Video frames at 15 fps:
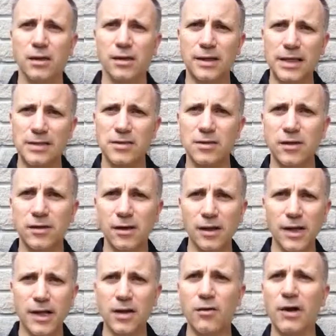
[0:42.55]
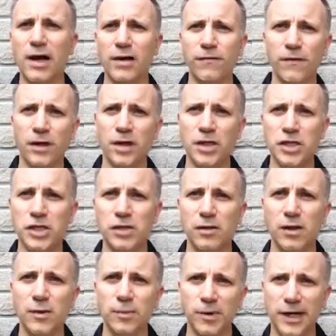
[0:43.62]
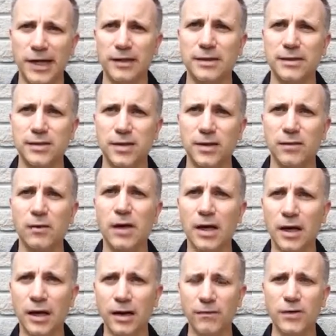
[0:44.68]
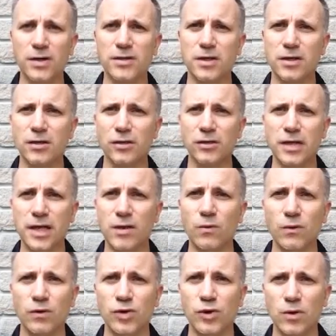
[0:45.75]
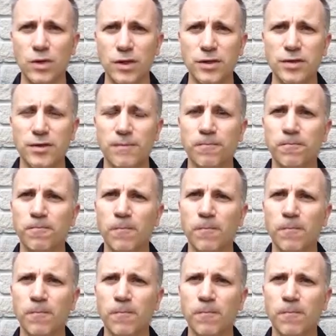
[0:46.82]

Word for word: And that's the delayed gratification they're practicing every single day with chores.